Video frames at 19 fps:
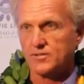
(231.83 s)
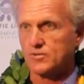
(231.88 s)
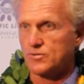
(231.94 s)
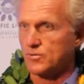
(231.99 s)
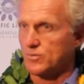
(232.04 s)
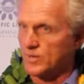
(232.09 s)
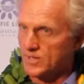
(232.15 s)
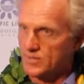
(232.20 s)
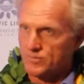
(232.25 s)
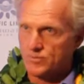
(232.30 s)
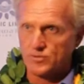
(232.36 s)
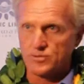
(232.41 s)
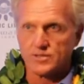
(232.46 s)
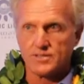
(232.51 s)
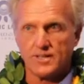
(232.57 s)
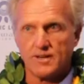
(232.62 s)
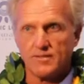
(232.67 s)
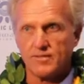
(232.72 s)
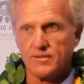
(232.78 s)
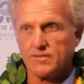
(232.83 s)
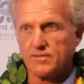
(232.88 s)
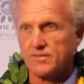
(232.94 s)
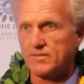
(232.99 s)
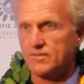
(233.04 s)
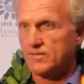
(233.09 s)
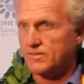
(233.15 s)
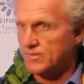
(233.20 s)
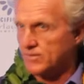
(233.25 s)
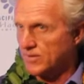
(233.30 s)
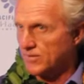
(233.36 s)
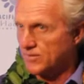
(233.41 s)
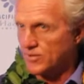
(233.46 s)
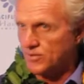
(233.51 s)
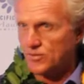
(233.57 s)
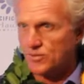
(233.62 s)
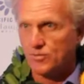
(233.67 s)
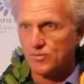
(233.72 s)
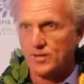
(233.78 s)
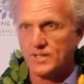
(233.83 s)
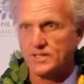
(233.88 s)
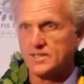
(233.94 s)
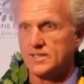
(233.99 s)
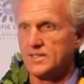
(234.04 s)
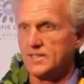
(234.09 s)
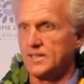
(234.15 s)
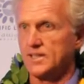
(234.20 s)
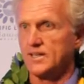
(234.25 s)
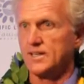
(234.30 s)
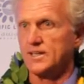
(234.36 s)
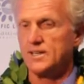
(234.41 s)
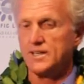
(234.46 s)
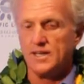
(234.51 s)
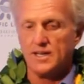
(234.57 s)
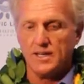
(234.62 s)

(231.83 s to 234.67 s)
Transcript: 24/7, 52 weeks a year,